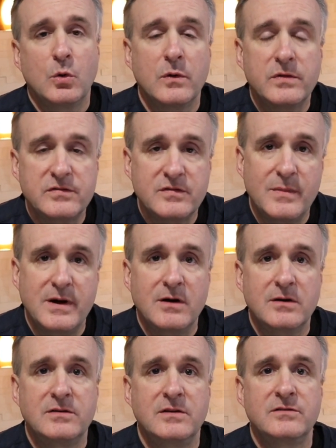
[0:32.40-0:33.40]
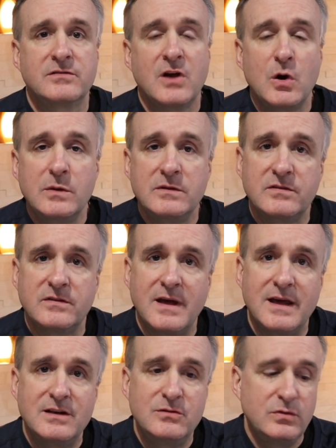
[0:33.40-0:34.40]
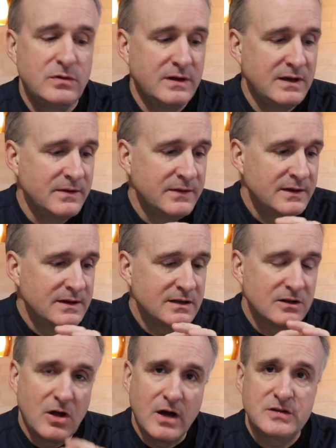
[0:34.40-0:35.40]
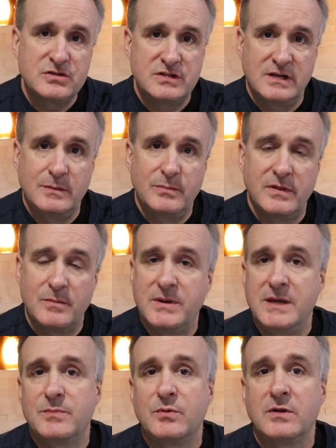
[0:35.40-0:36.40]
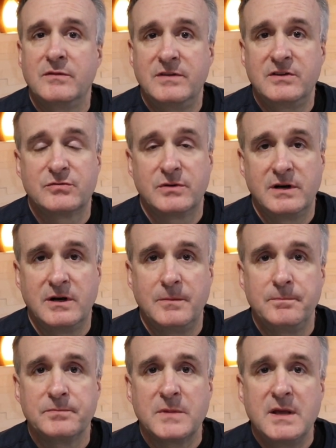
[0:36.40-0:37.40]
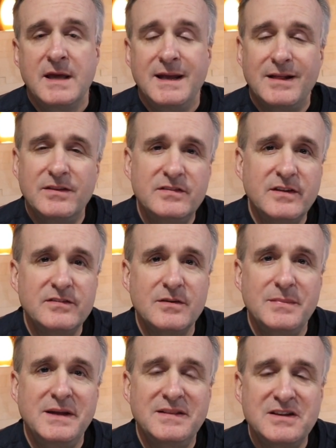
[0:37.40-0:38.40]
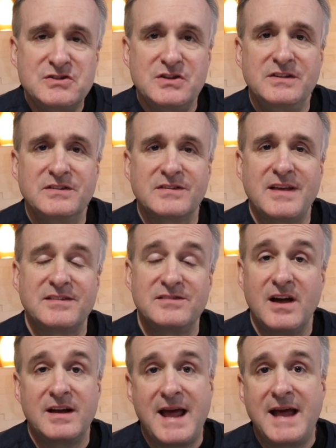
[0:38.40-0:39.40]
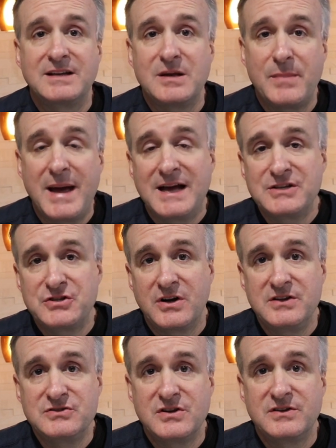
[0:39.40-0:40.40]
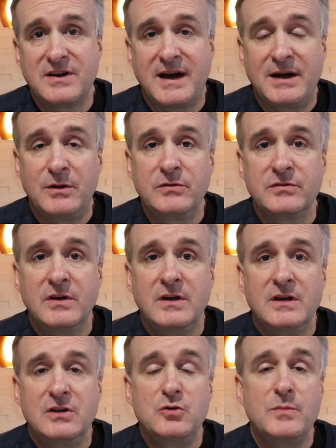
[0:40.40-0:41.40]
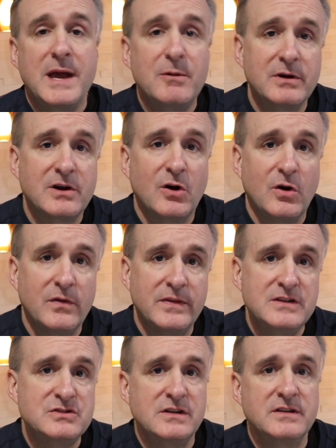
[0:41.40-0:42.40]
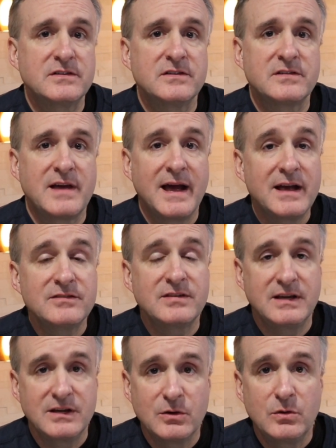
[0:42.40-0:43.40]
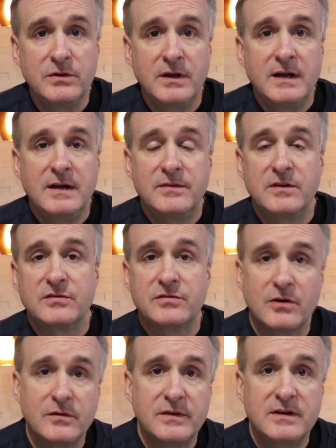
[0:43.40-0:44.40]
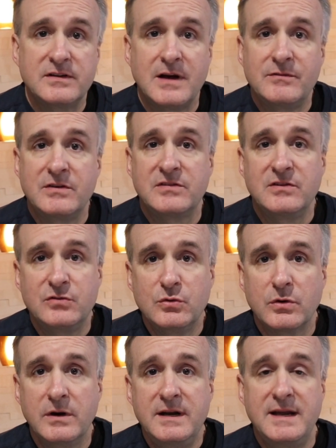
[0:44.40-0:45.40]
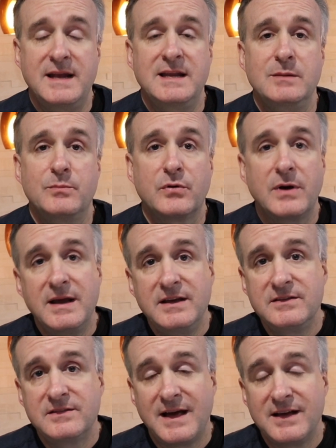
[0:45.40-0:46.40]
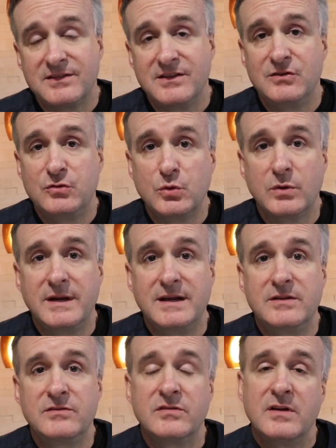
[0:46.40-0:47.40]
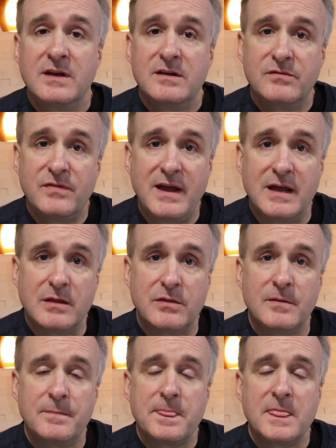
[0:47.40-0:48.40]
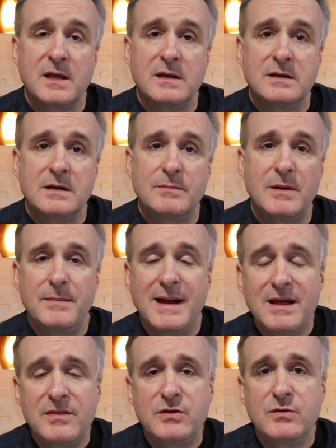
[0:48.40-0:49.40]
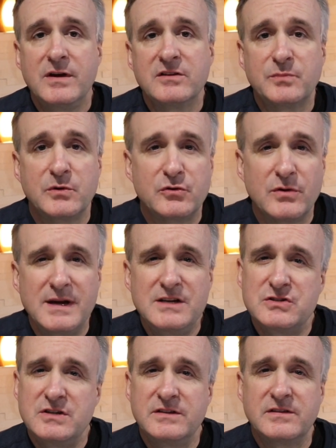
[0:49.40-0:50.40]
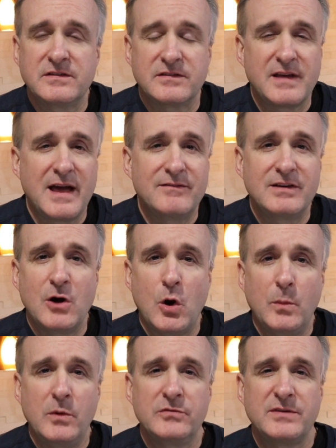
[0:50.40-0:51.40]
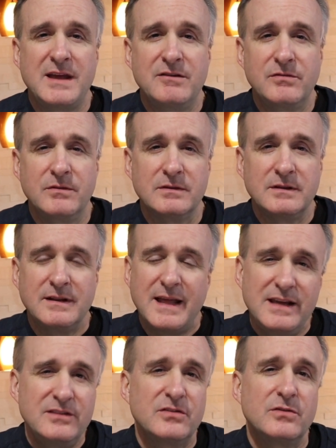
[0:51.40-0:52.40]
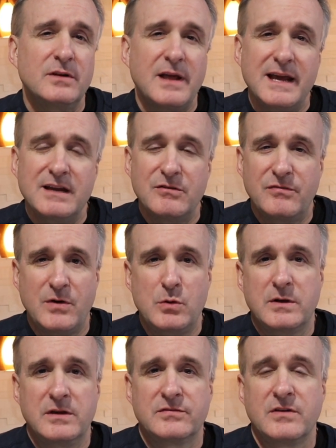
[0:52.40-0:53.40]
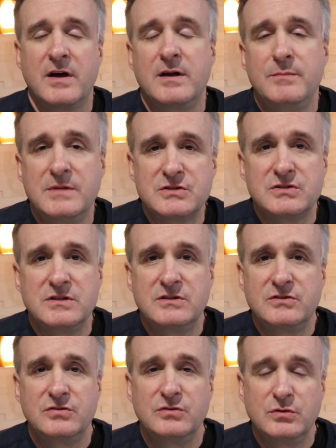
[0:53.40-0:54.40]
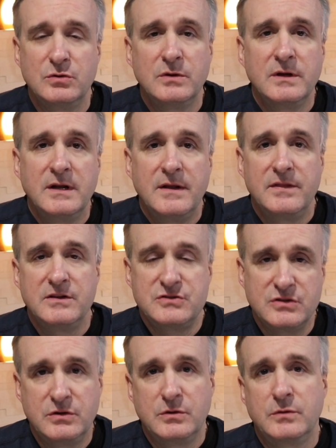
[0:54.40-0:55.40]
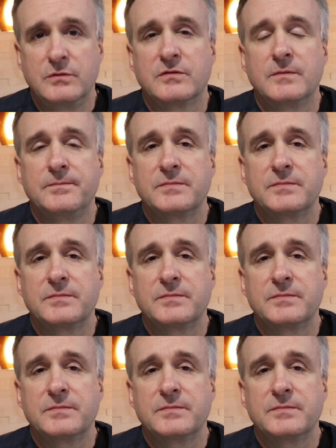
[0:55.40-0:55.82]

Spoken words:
or the Samaritans, go instead to the lost sheep, the people of Israel. Now, this doesn't mean that Jesus has not had compassion on Gentiles. You may recall that Jesus has healed the servant of a centurion, and he praised that centurion's faith. But Matthew has portrayed Jesus as having almost a laser-like focus on a mission to the Jews.